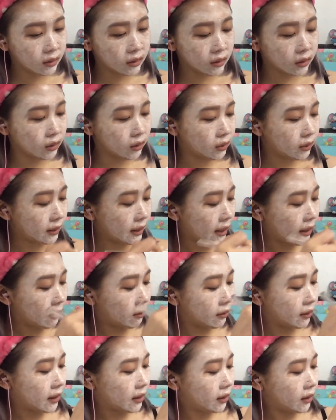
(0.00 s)
So now
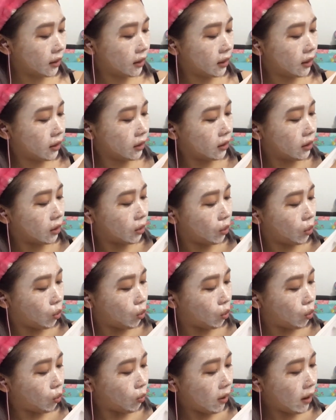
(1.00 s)
getting the
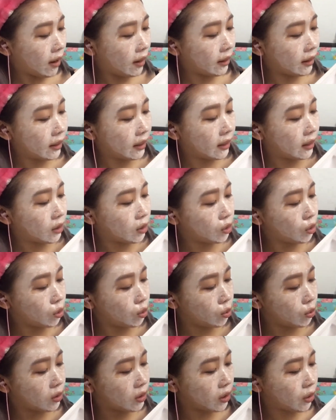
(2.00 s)
white into
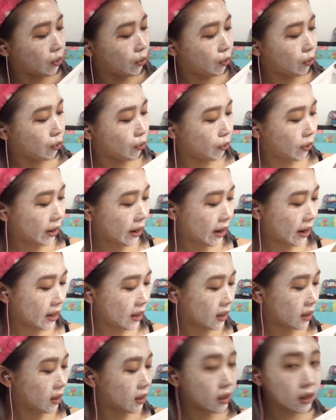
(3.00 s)
the red
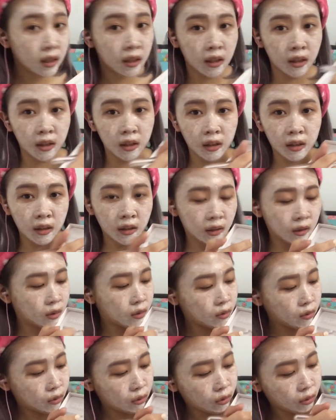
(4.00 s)

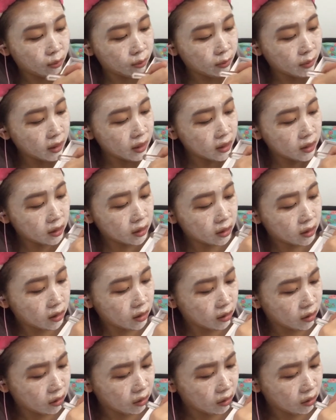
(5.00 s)
to mix.